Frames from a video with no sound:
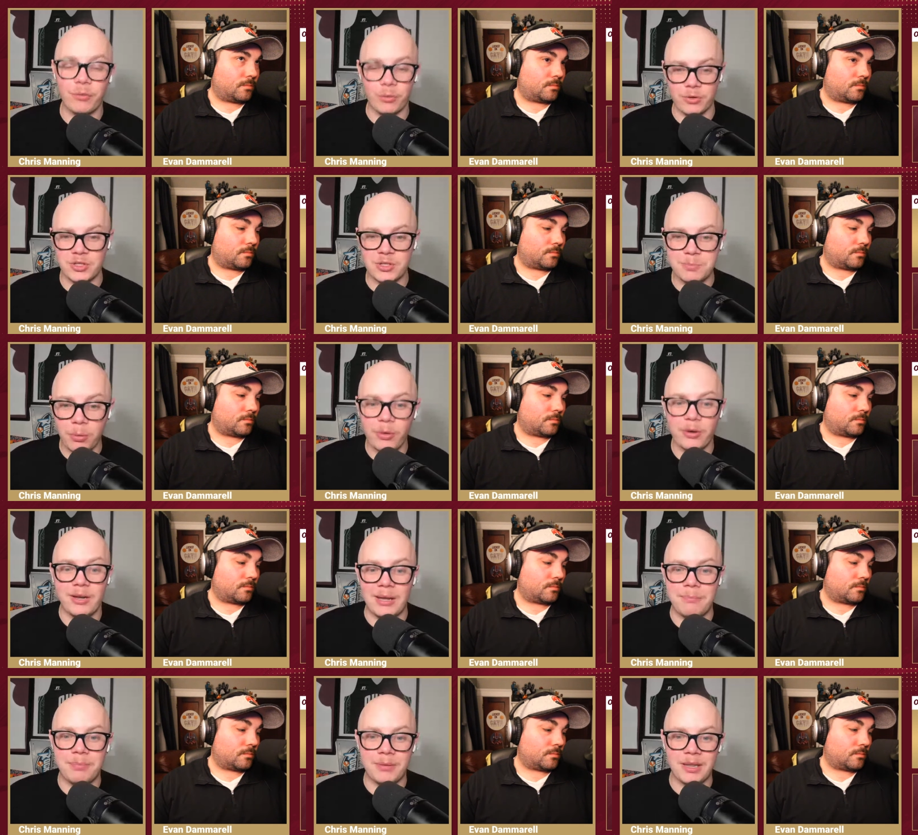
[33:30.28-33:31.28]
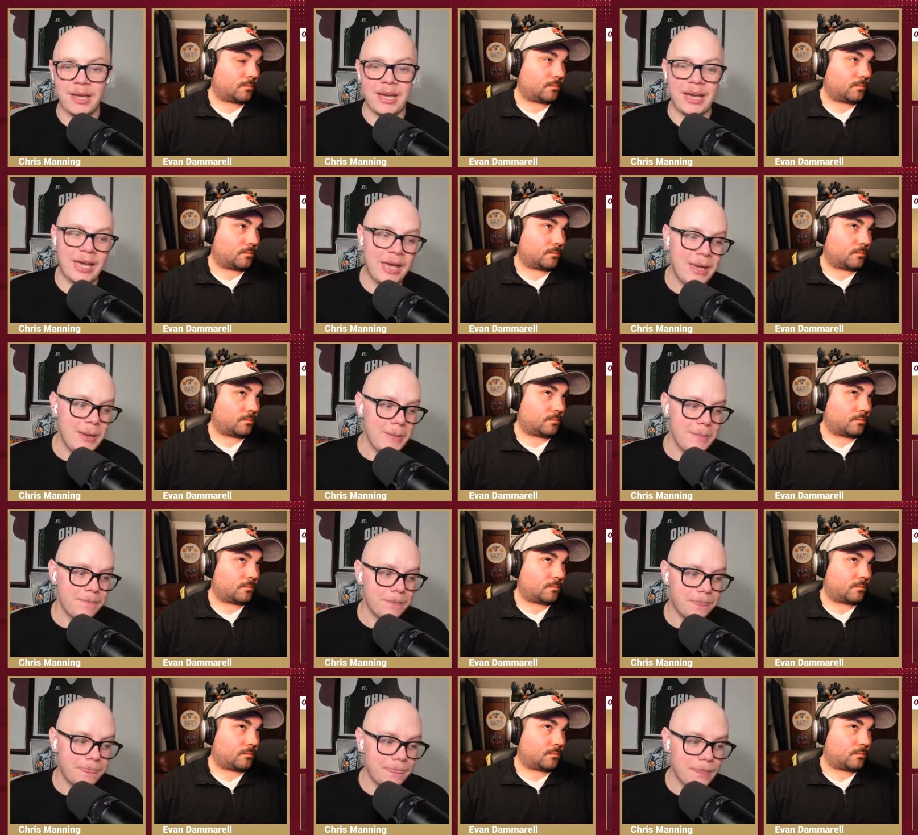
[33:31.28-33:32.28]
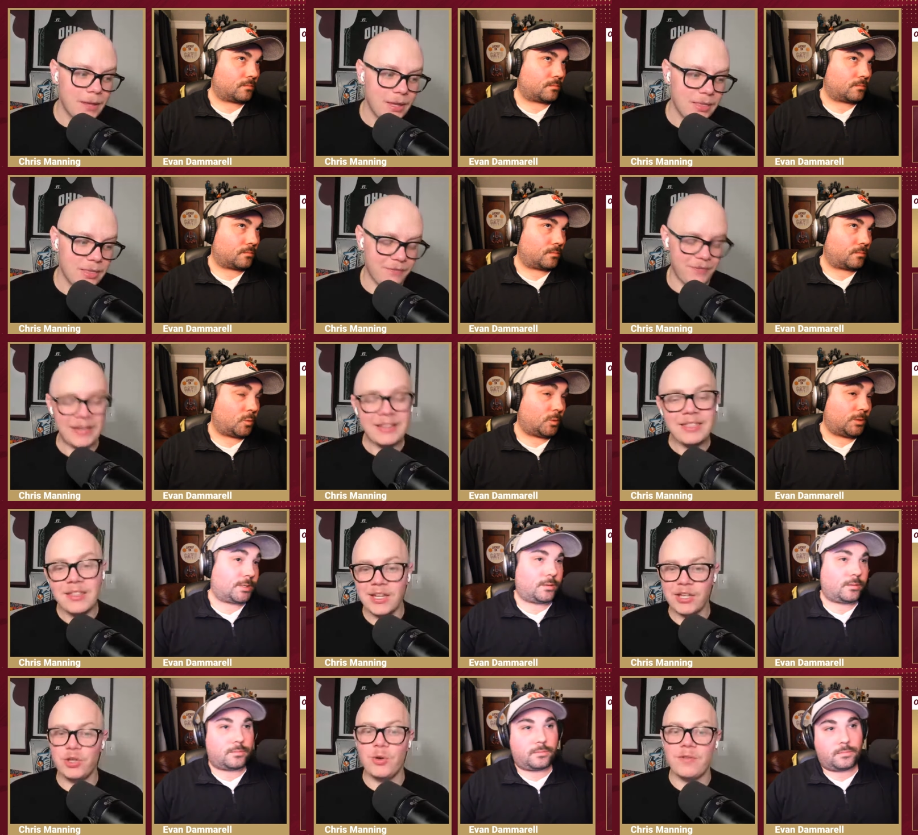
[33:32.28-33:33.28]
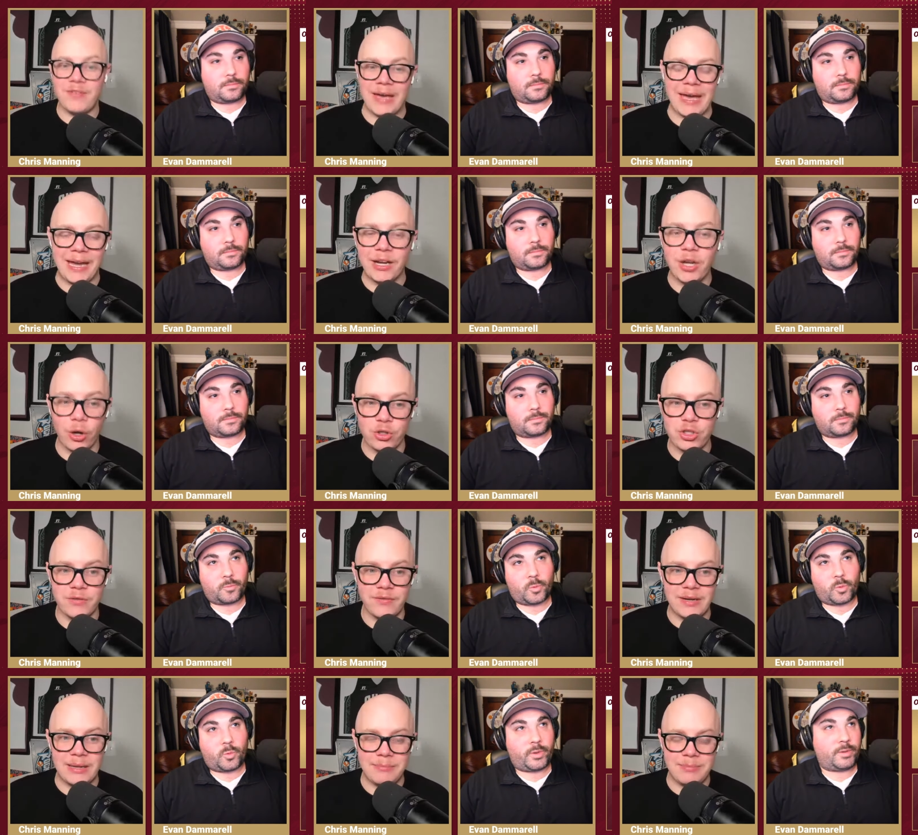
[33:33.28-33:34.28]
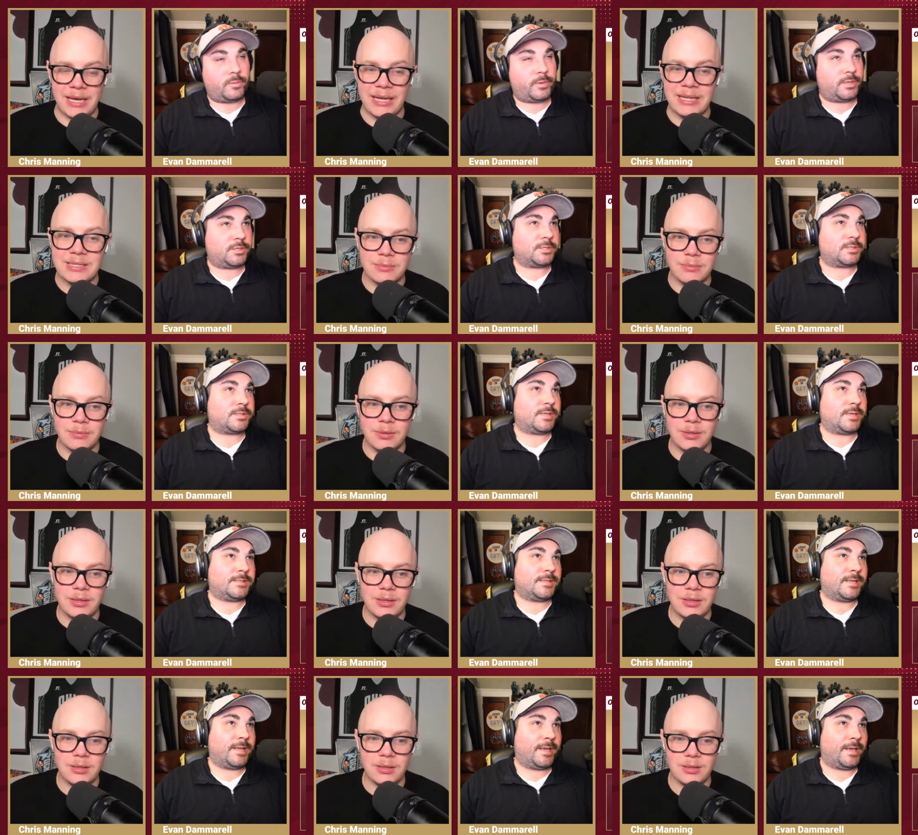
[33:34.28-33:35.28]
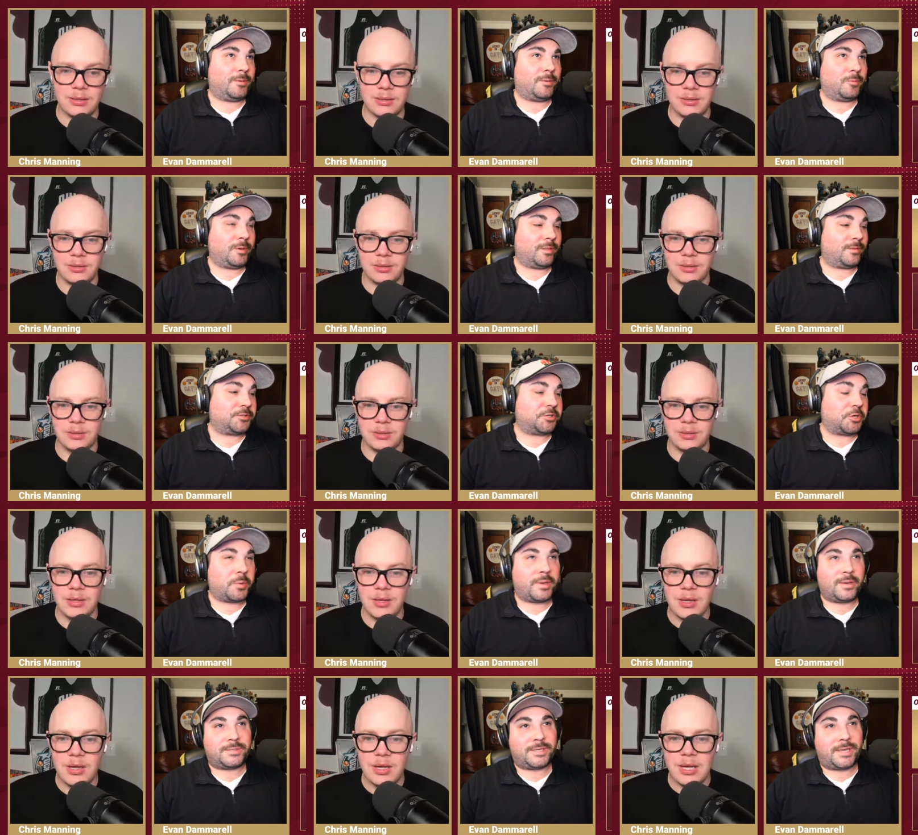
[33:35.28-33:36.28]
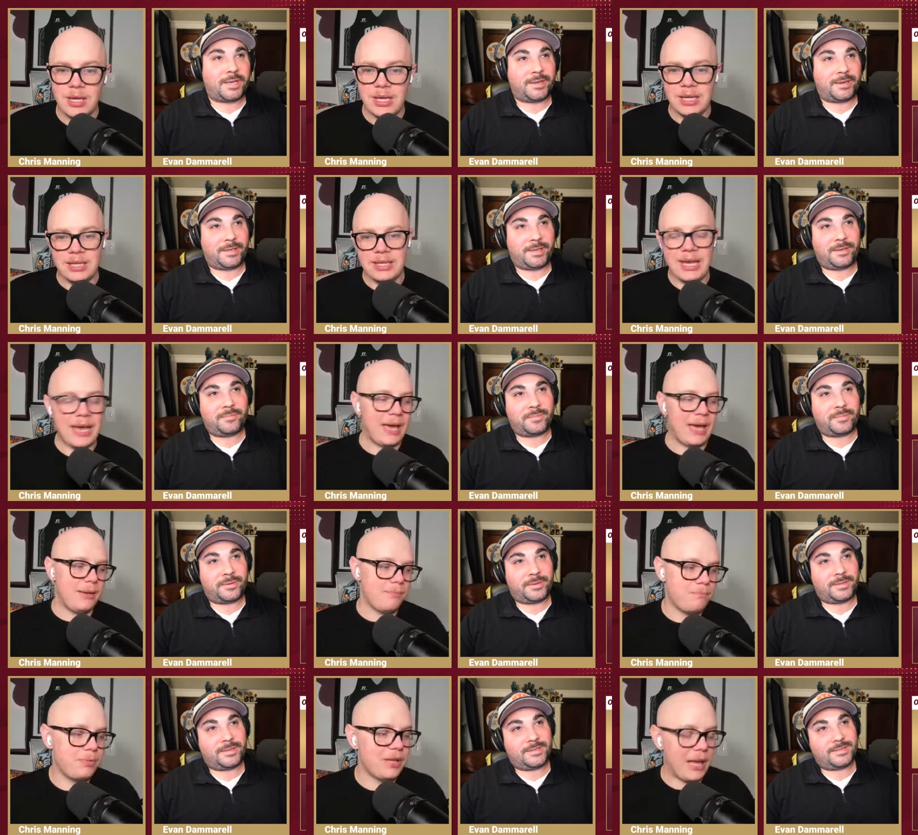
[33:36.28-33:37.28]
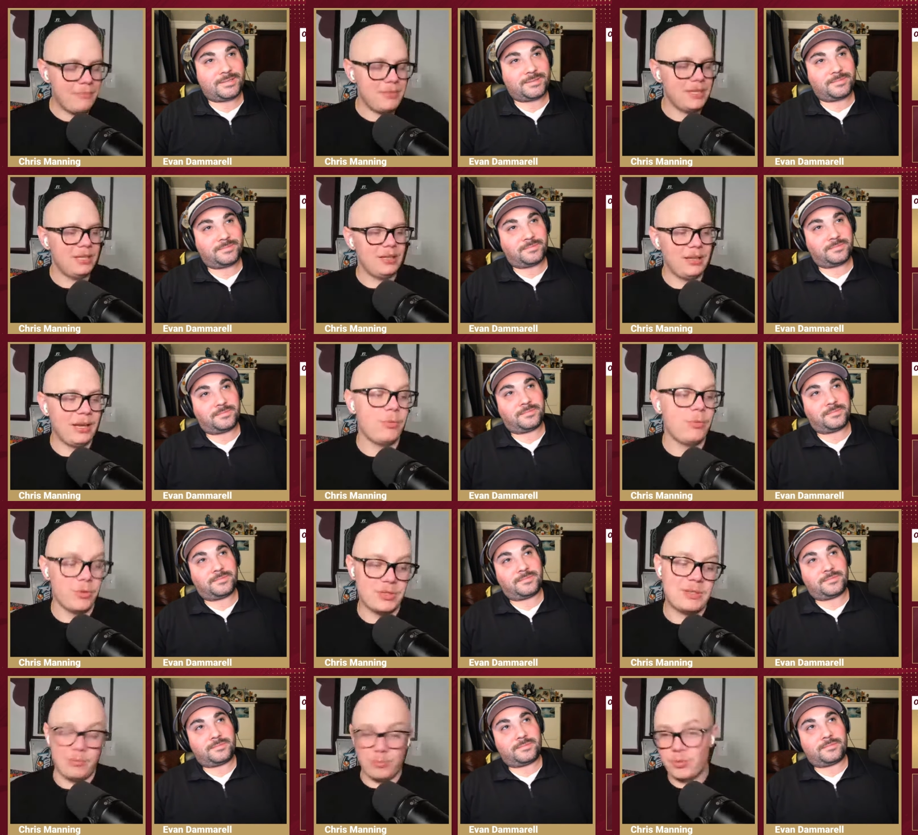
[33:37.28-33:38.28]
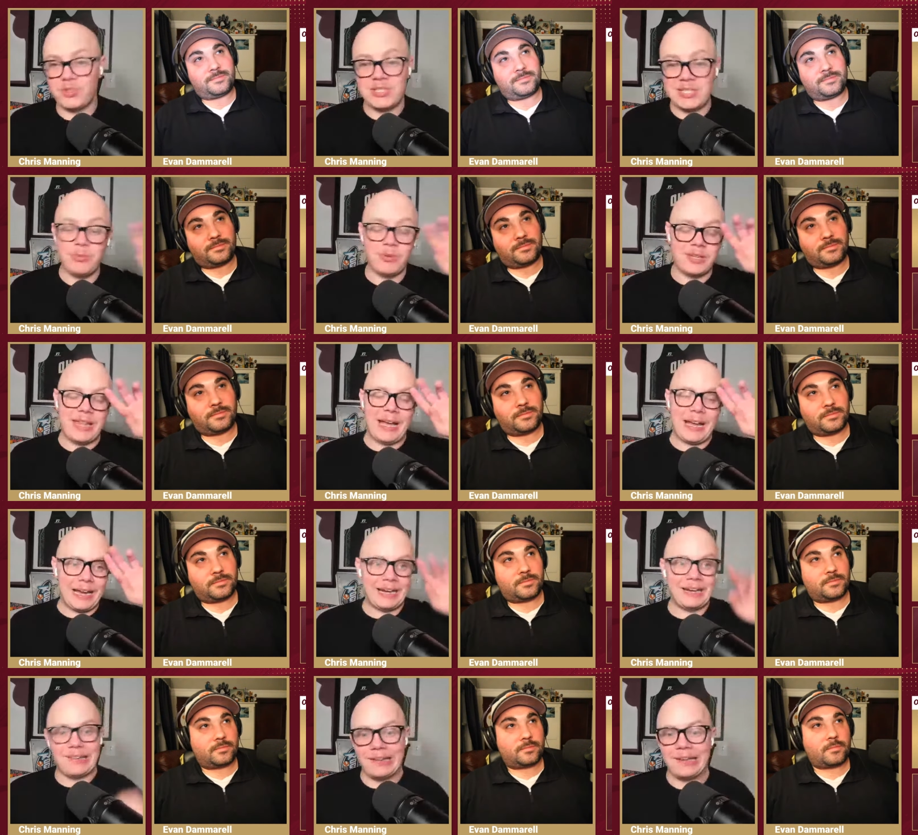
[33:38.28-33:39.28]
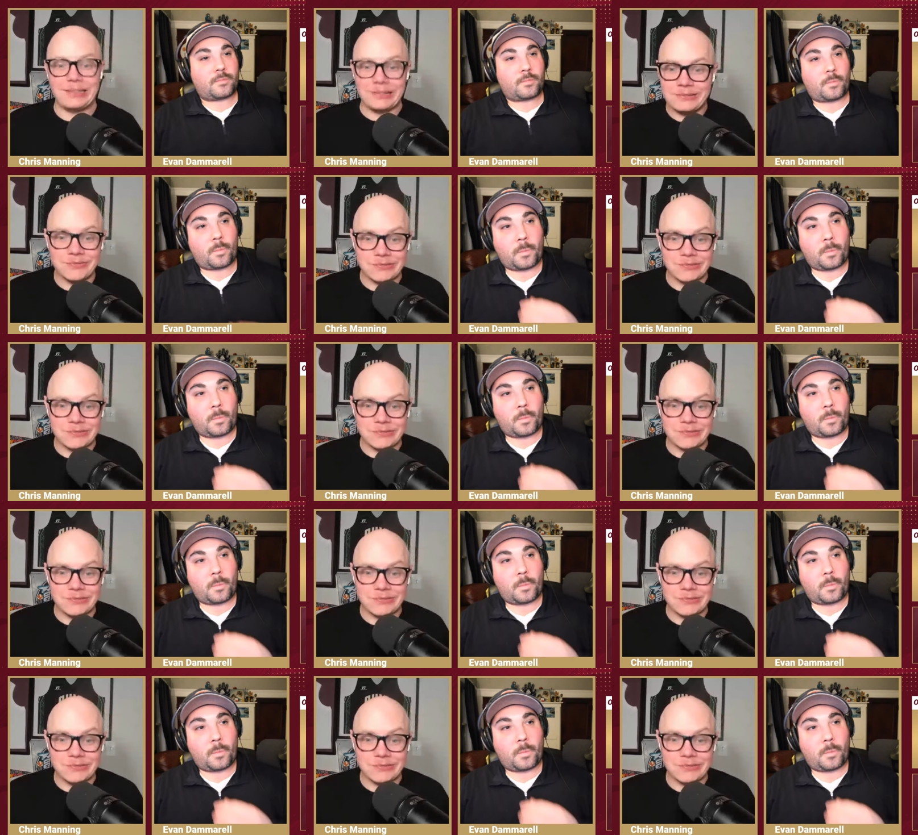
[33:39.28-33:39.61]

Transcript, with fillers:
Speaker 1: four sport yet, but like the well, fact that like you have a head
Speaker 2: coach of an we, N B A, we just did today with Shohei Otani. But.
Speaker 1: Yeah, but I mean, like we'll we'll see where that kind of like